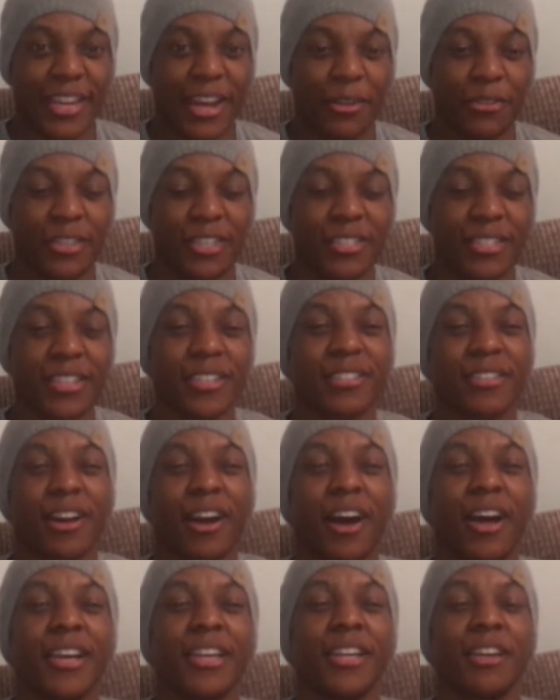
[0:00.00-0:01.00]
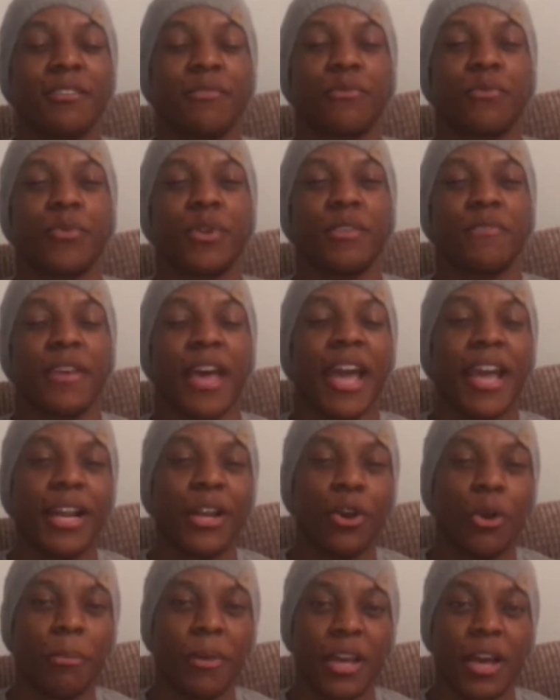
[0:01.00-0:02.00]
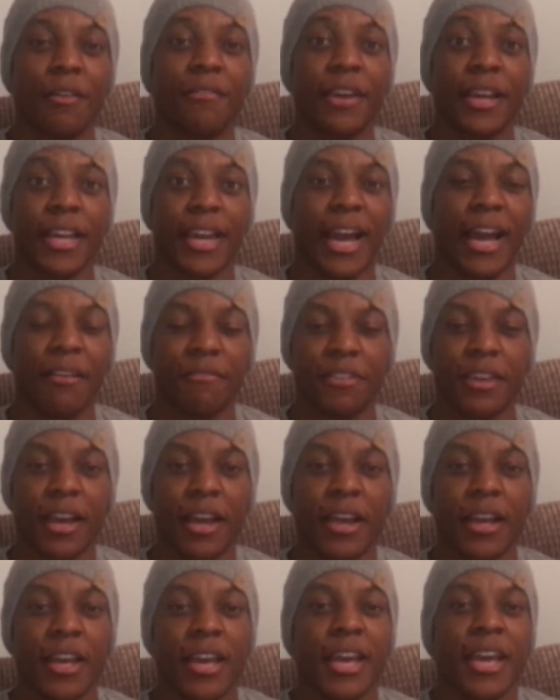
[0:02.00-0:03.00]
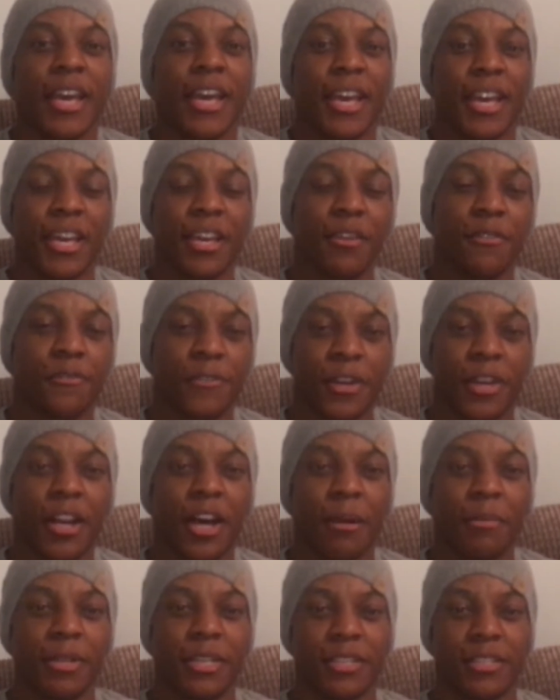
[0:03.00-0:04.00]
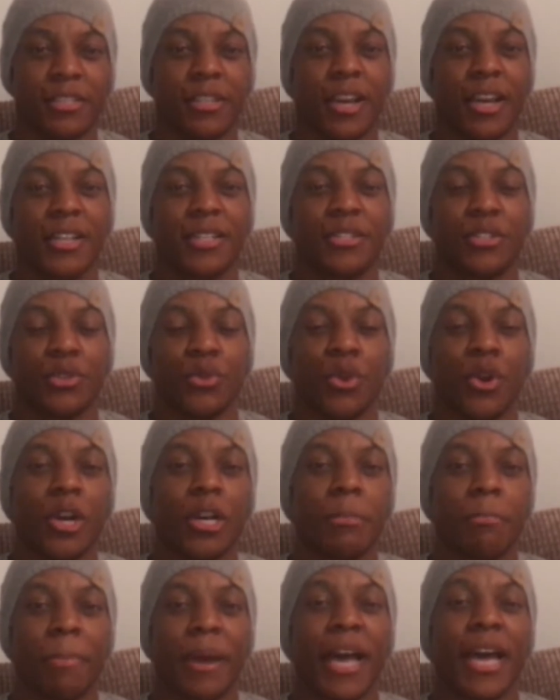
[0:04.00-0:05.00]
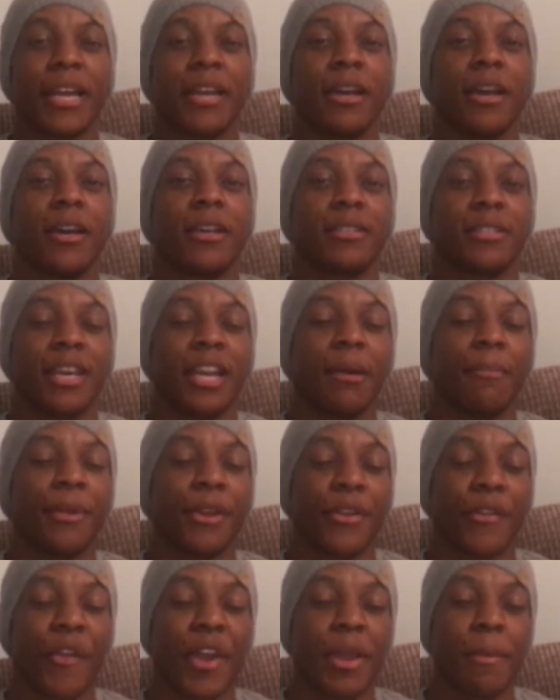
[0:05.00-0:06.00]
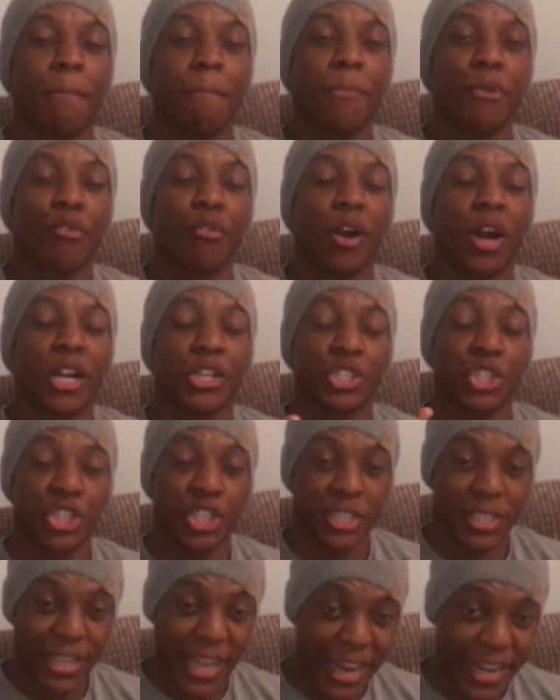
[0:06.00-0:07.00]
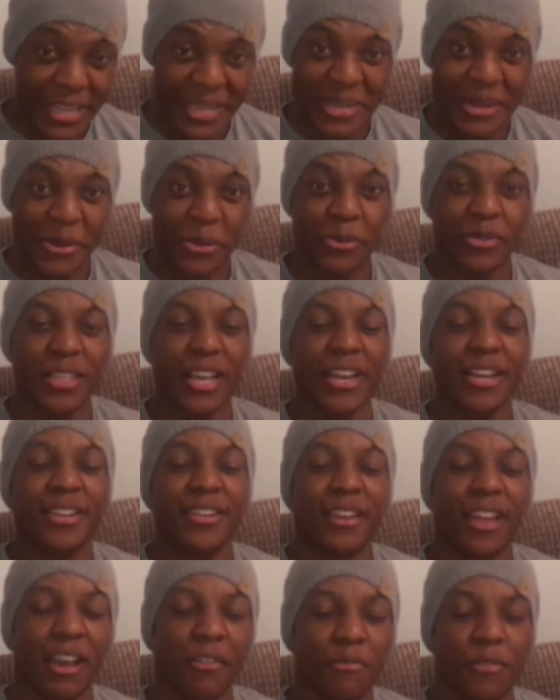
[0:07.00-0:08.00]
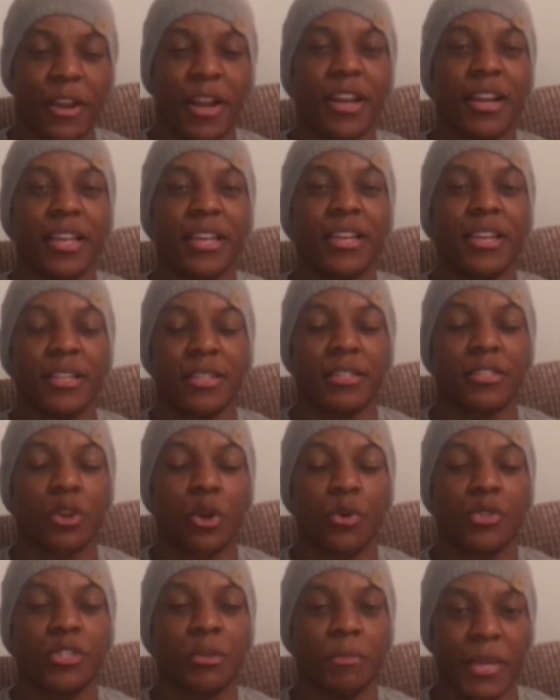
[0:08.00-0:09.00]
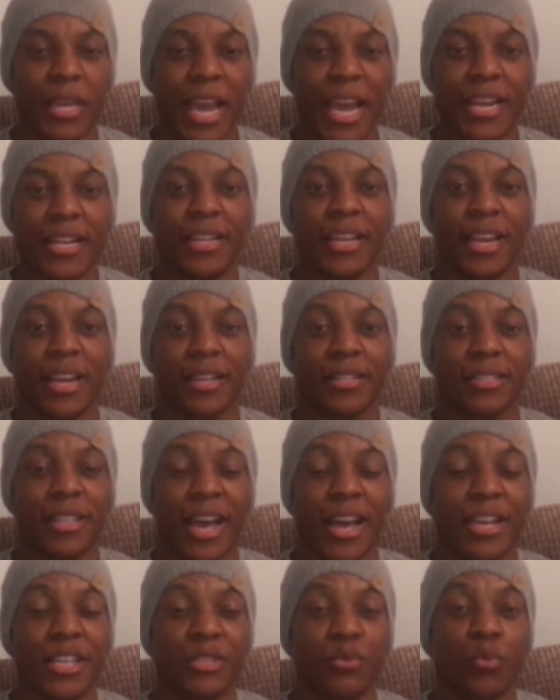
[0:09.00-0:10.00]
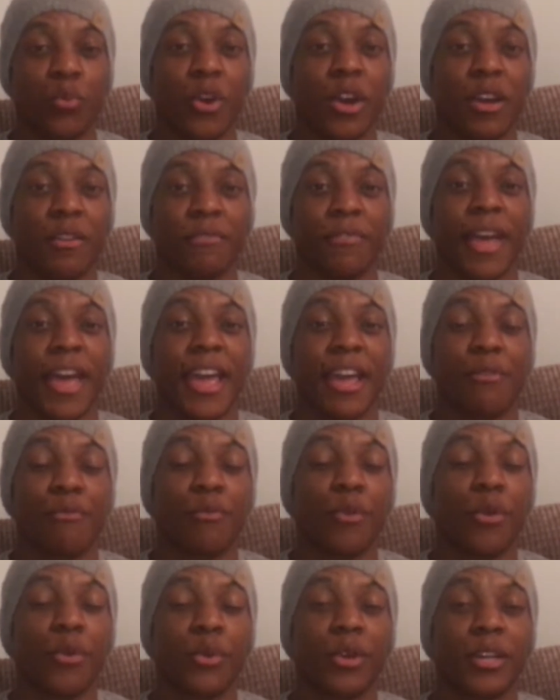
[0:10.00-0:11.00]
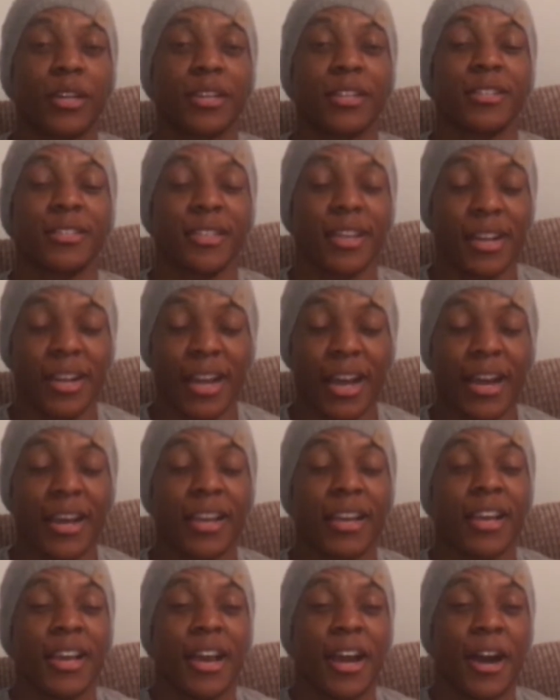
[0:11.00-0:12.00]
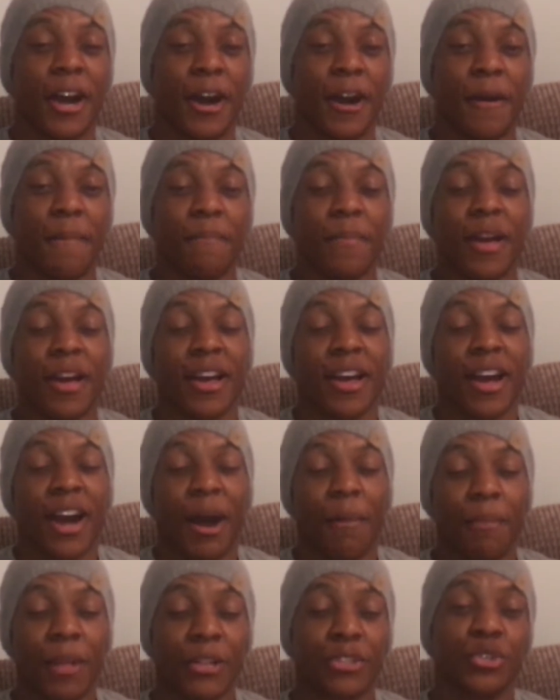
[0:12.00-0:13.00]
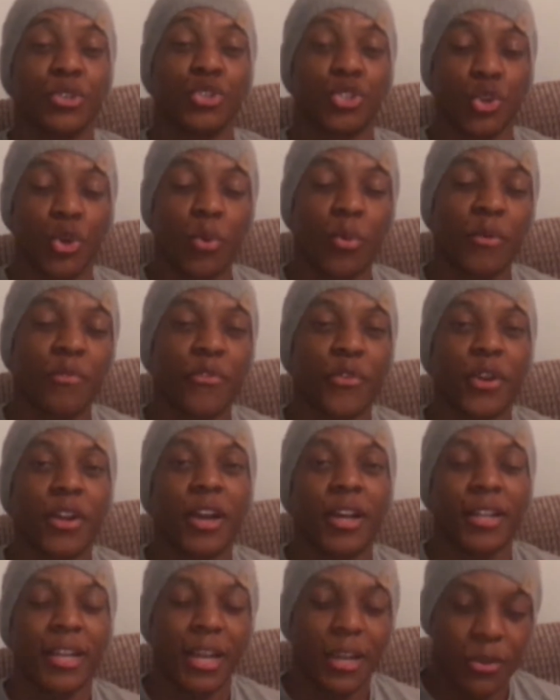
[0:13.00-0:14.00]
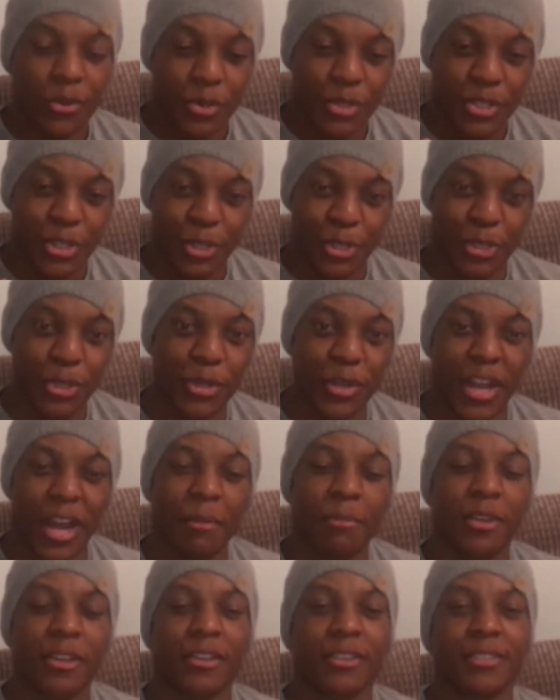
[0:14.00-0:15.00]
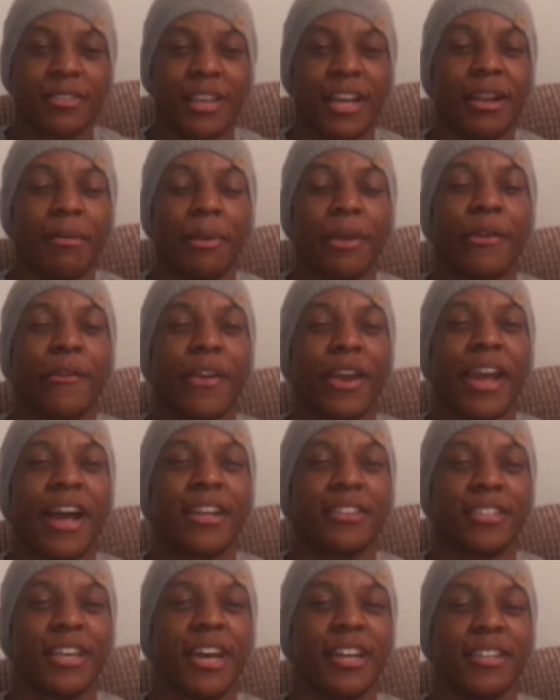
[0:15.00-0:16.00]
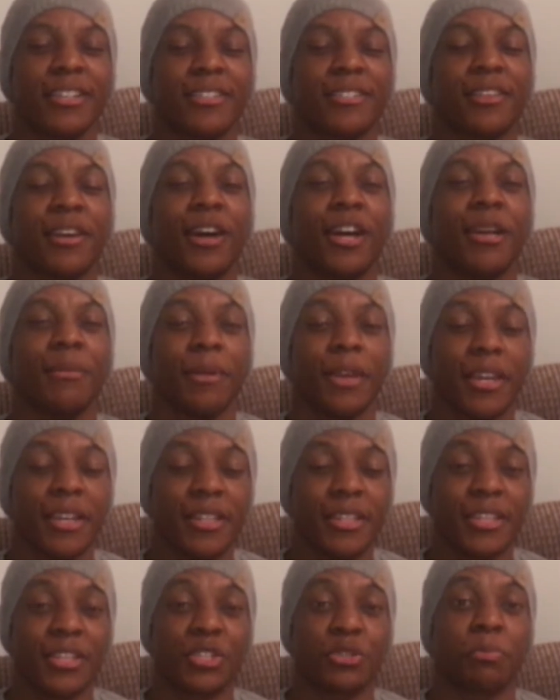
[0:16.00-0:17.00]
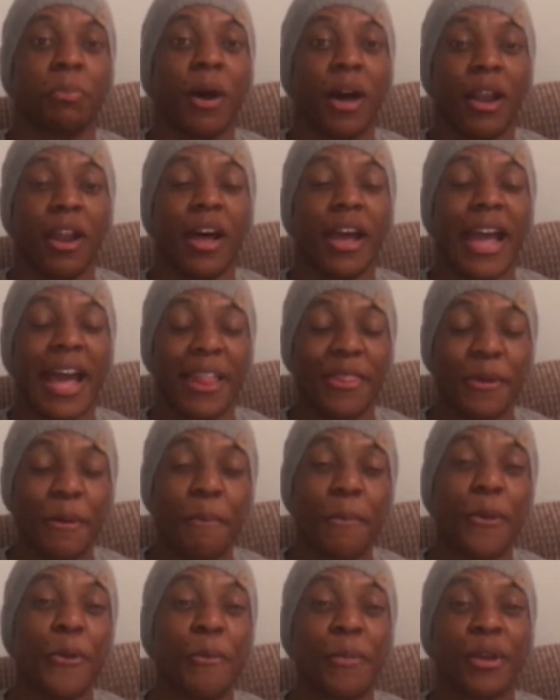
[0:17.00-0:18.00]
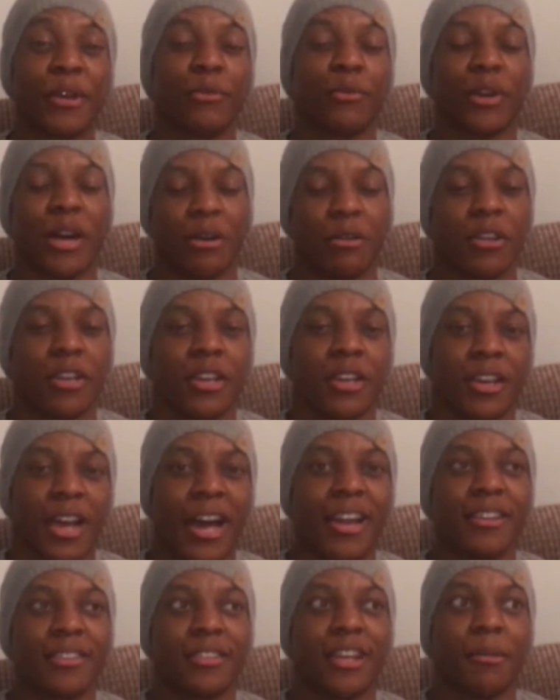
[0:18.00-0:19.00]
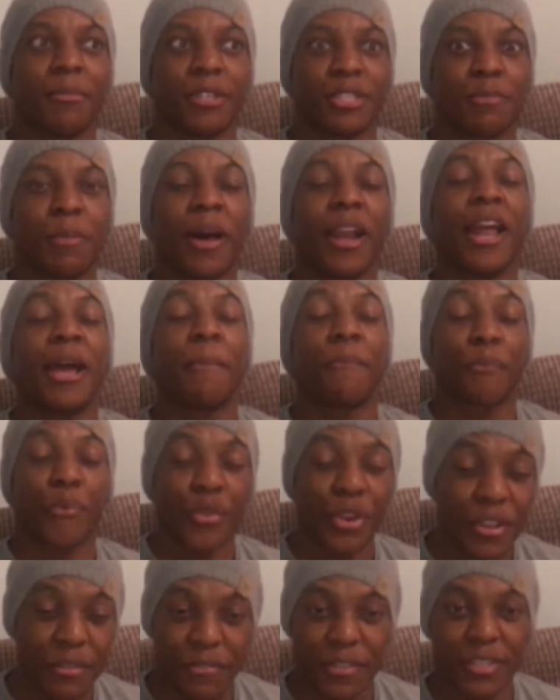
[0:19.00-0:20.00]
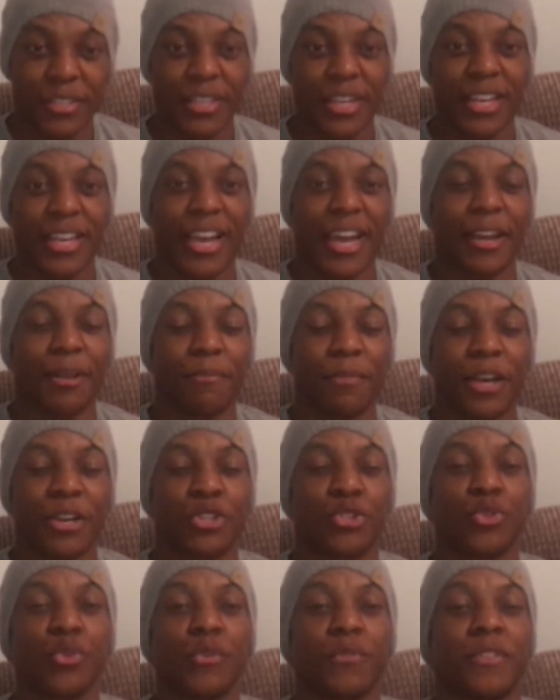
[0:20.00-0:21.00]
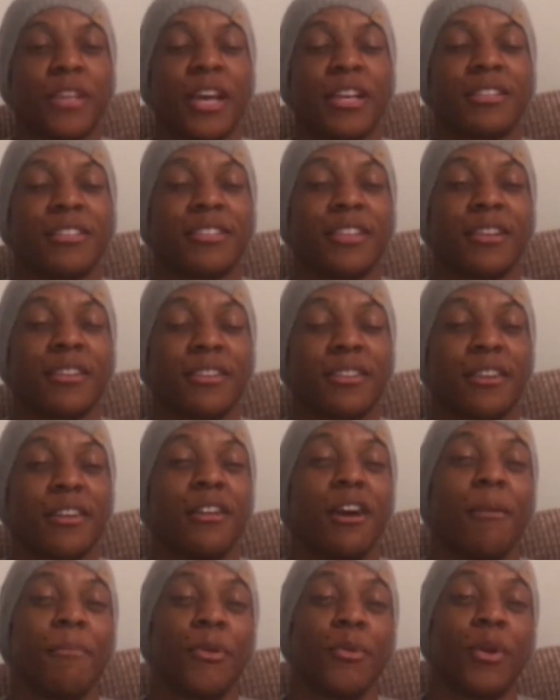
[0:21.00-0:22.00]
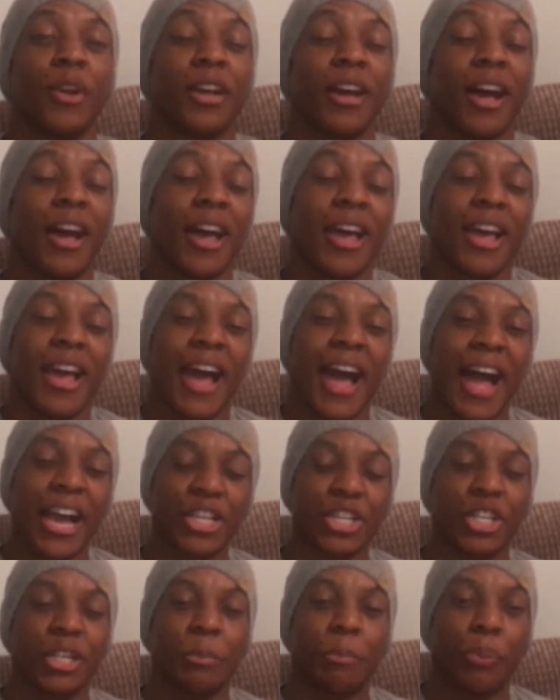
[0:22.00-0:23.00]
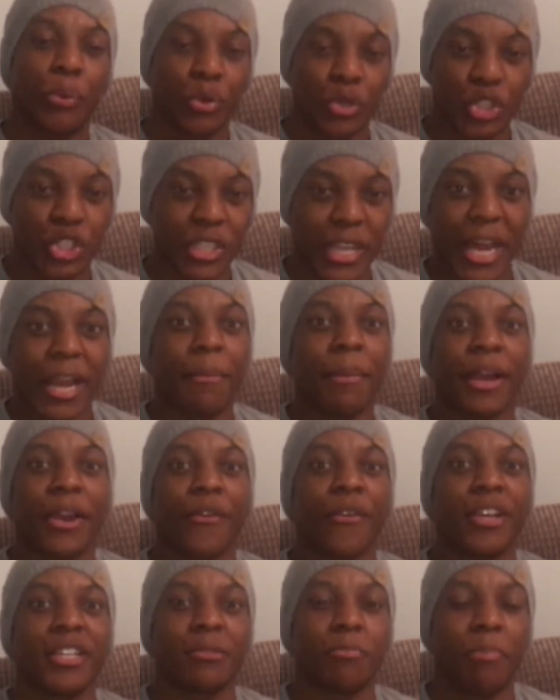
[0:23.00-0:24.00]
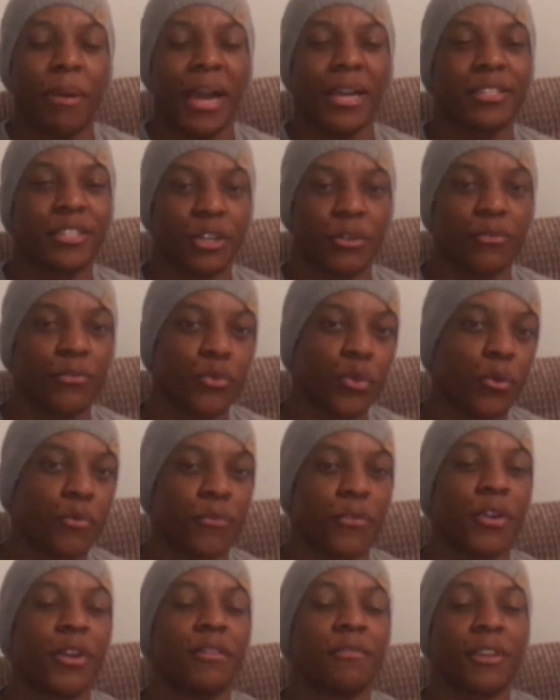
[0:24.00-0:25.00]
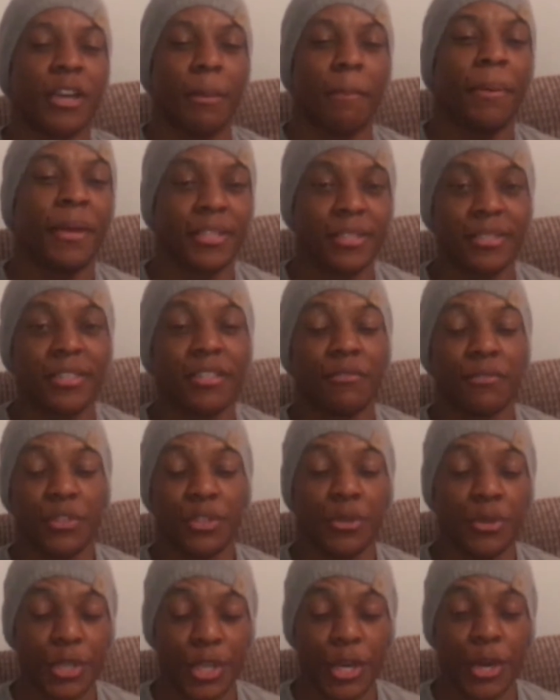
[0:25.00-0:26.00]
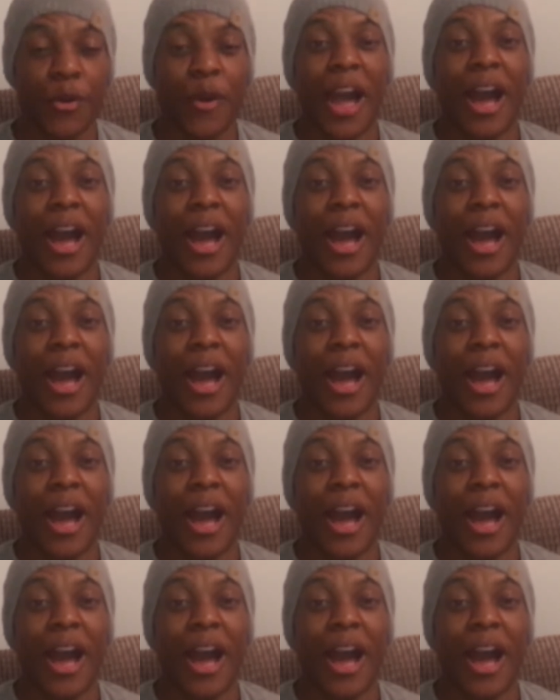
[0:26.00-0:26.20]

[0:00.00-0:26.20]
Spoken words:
Now, this is kind of with a little bit of a caveat. If Konami decide to unban Salamander Great Mirage Stalio, then definitely it's going to be a deck that is worth a rogue contender. I'm not too sure whether or not they are going to do that, because Salamander Great has had its time in the spotlight at the moment. Well, had its time in the spotlight previously, and I'm not sure if that Konami want to actually push Salamander Great back to the forefront of competitive Yu-Gi-Oh!